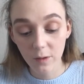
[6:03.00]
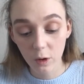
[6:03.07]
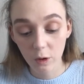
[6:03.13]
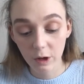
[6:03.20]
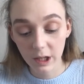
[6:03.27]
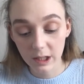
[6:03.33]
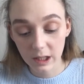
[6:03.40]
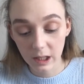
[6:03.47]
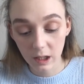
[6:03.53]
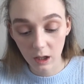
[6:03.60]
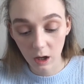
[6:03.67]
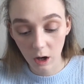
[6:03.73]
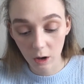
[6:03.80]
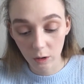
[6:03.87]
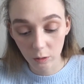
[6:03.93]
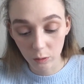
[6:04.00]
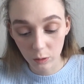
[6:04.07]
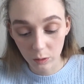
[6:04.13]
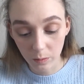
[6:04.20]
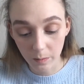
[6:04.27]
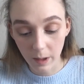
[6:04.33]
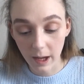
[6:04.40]
already curled
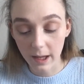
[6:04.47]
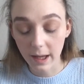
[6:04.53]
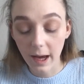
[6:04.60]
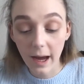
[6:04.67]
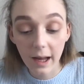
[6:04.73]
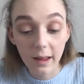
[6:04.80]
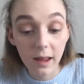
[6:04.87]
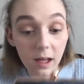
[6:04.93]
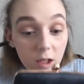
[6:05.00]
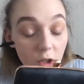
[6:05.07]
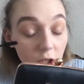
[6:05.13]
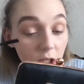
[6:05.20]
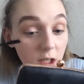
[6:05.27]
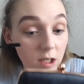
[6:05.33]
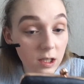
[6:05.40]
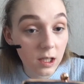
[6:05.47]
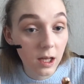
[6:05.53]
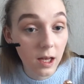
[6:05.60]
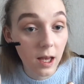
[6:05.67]
my eyelashes